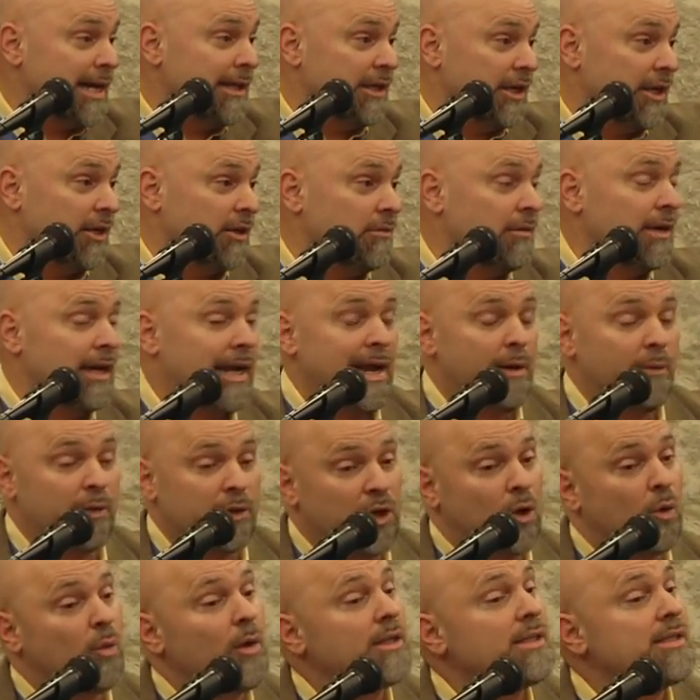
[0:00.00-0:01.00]
I know. And I
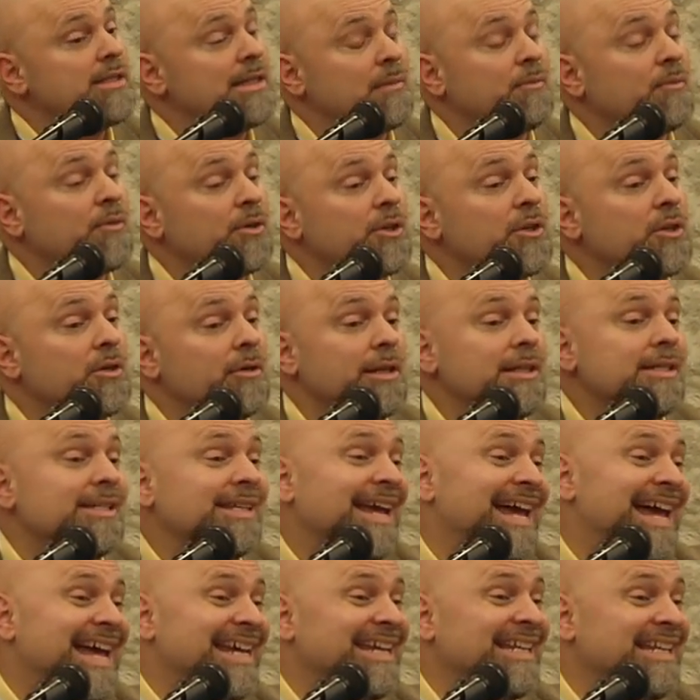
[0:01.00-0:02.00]
would go one step further and
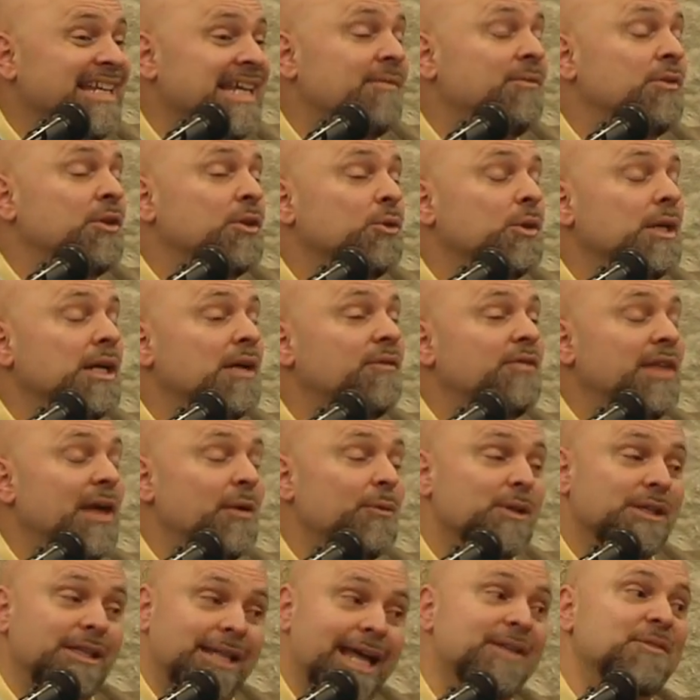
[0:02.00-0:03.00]
say I could give you, if
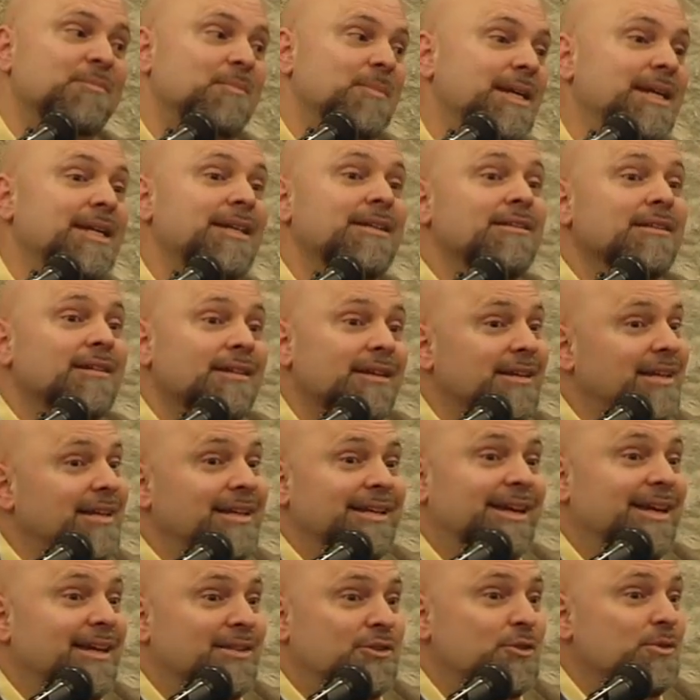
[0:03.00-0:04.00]
they would let me,
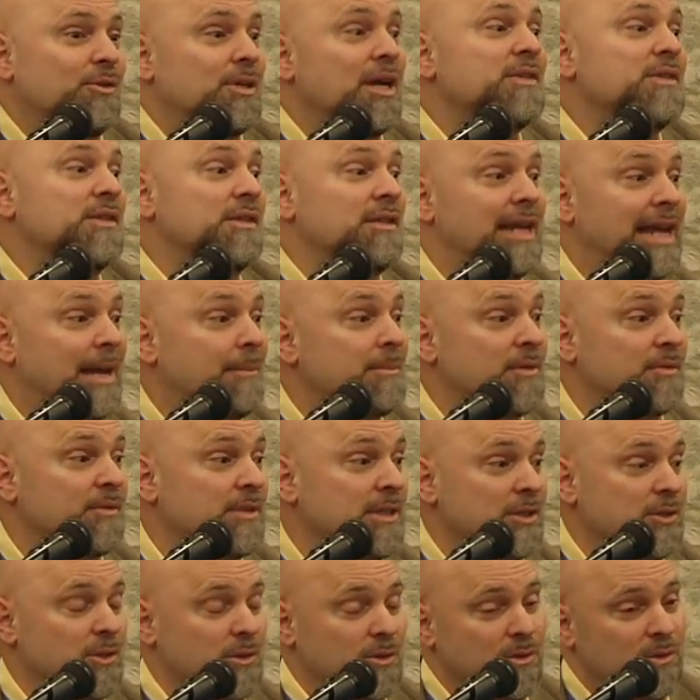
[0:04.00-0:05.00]
two dozen names of
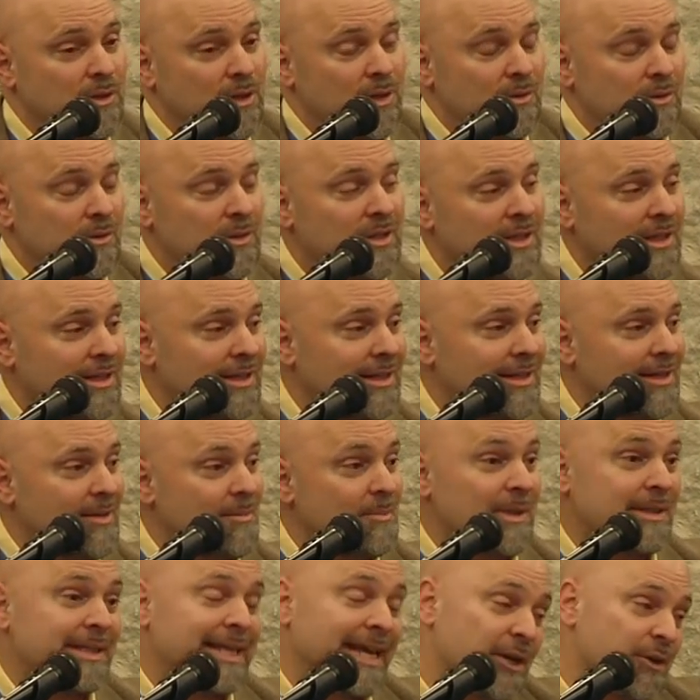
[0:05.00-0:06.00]
teachers who don't.
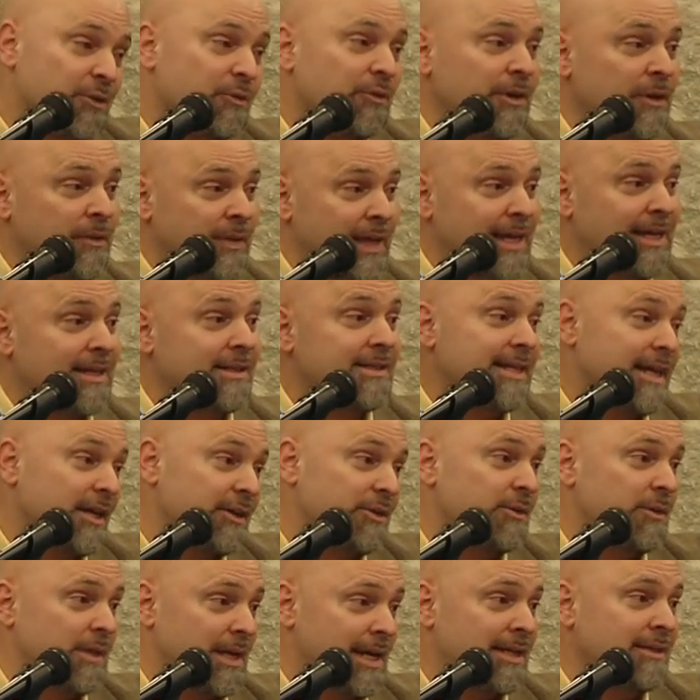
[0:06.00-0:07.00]
But they don't feel they can
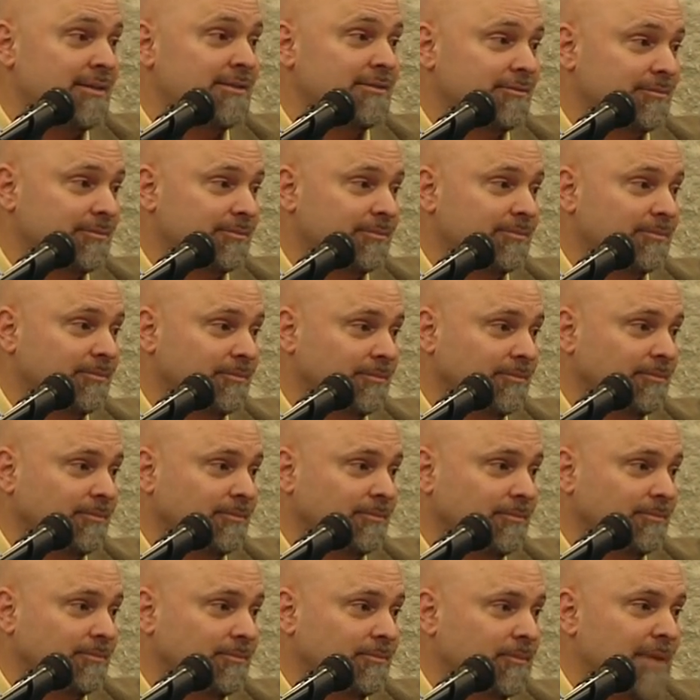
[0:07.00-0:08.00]
tell you that. Teachers in my
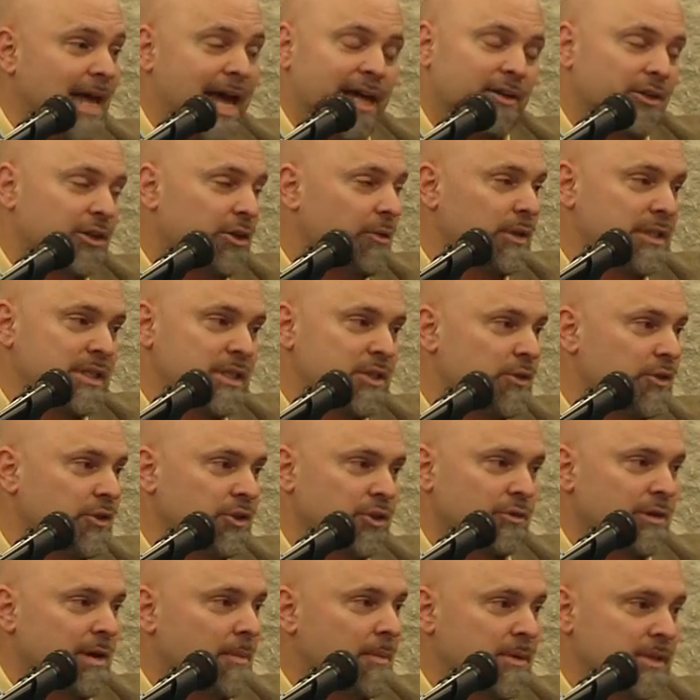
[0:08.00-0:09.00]
district. I don't know what
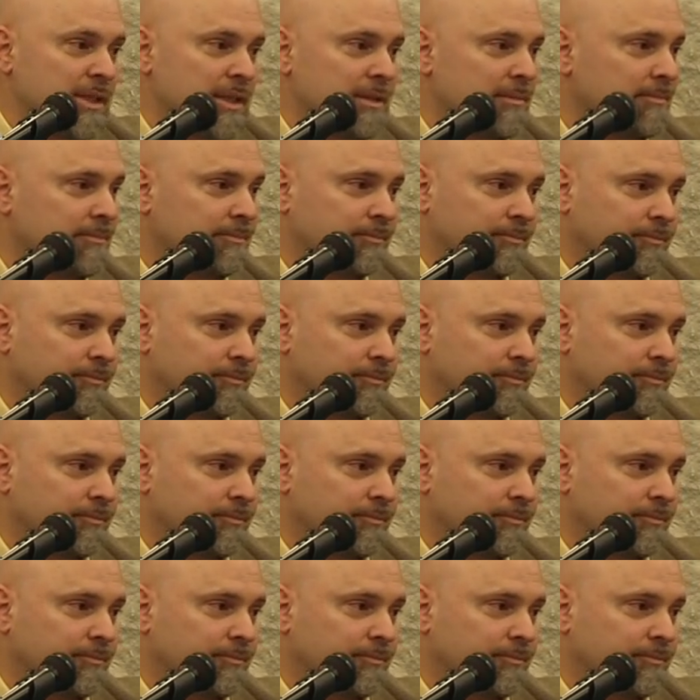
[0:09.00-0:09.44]
district you represent.